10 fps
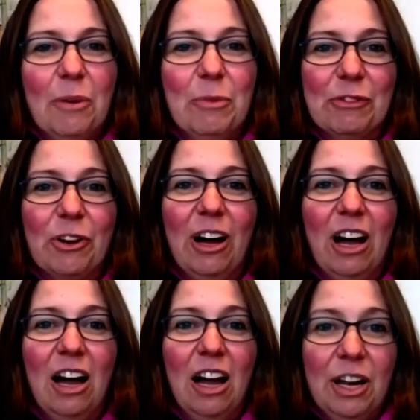We've got
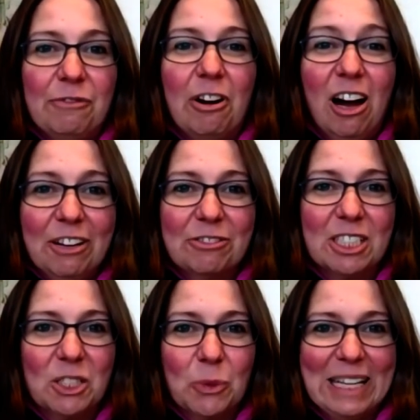over
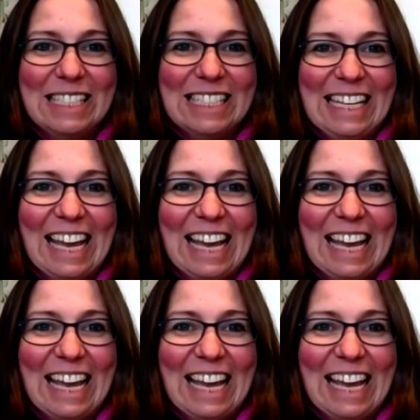120